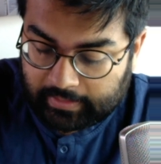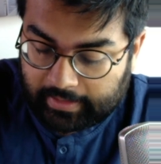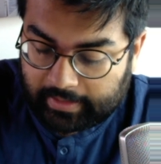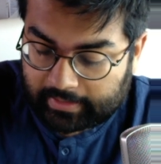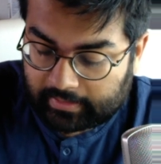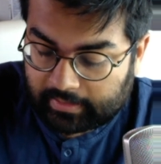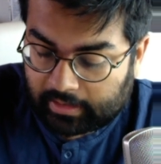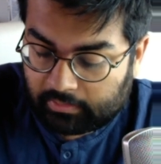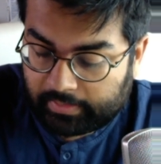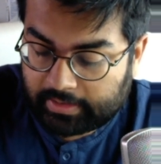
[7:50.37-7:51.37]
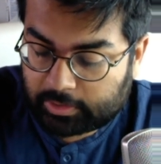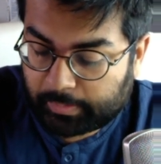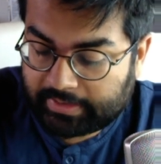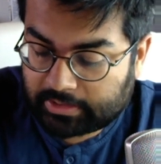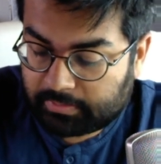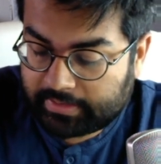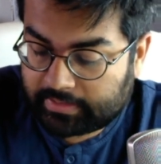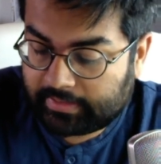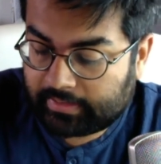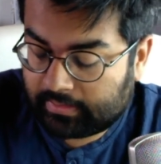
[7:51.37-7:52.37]
and now in
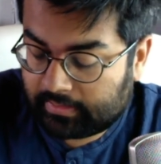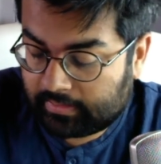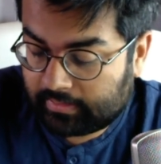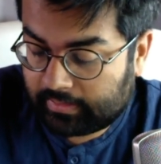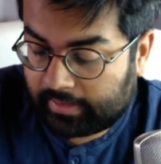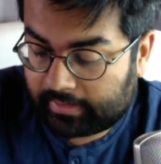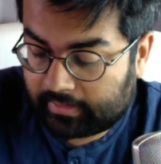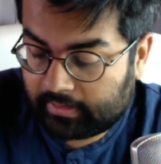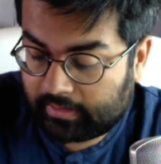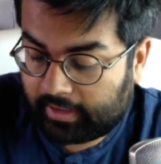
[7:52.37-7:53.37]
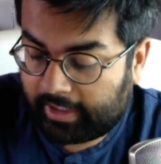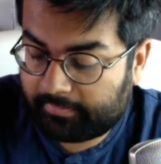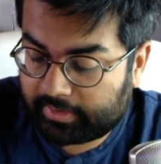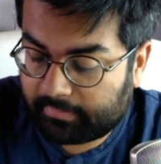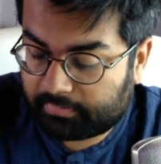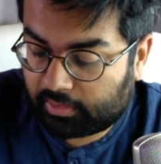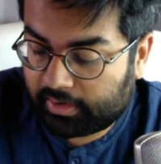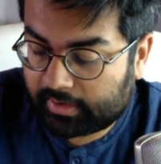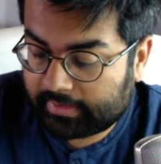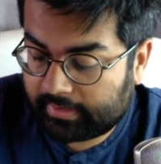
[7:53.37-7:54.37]
2020, like I'm an
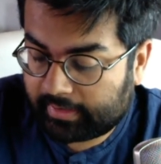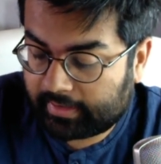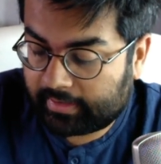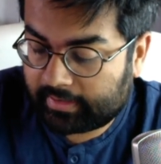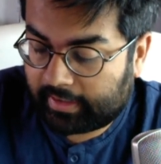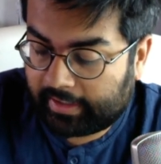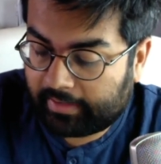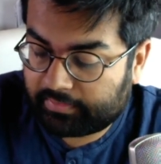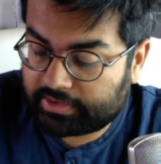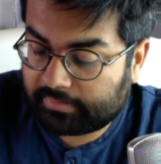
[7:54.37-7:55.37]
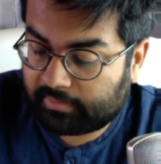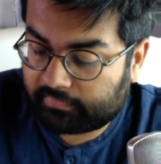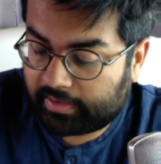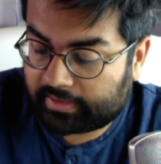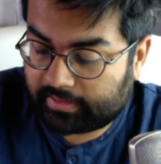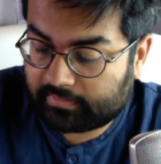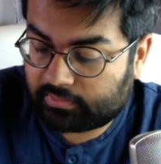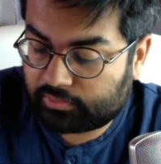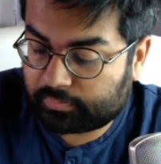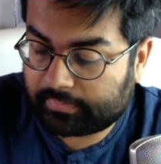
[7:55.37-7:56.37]
employer and I have a team of like then
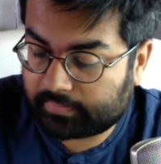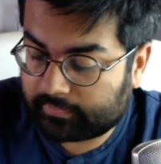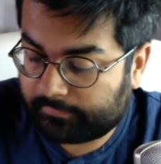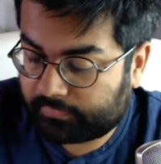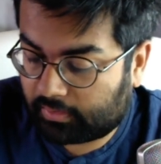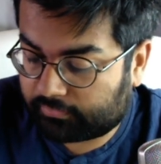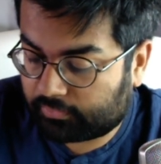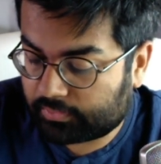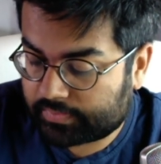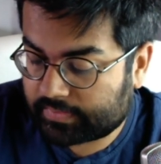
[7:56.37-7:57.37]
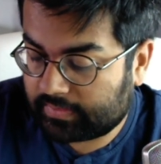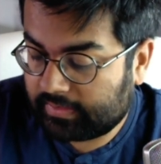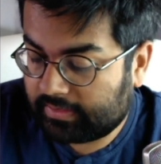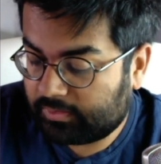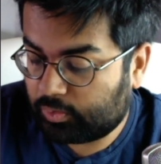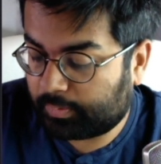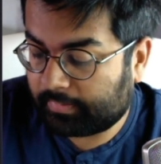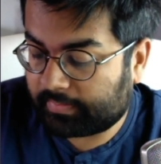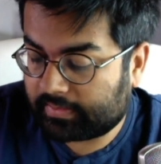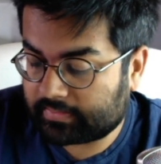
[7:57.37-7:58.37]
two people. Of course, two
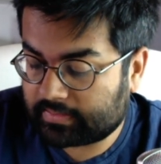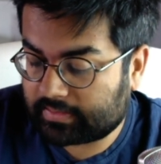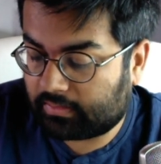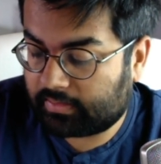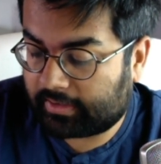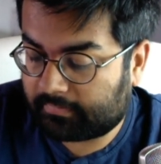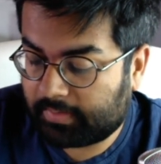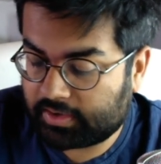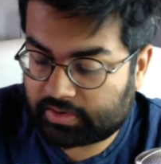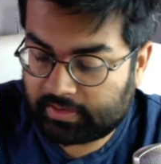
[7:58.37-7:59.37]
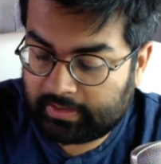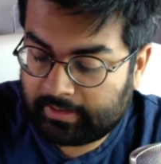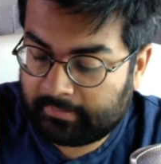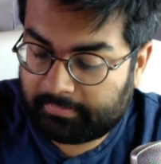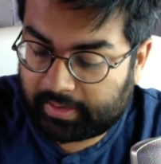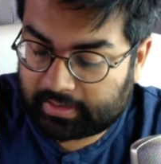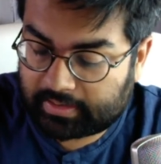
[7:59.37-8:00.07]
people doesn't sound that much, but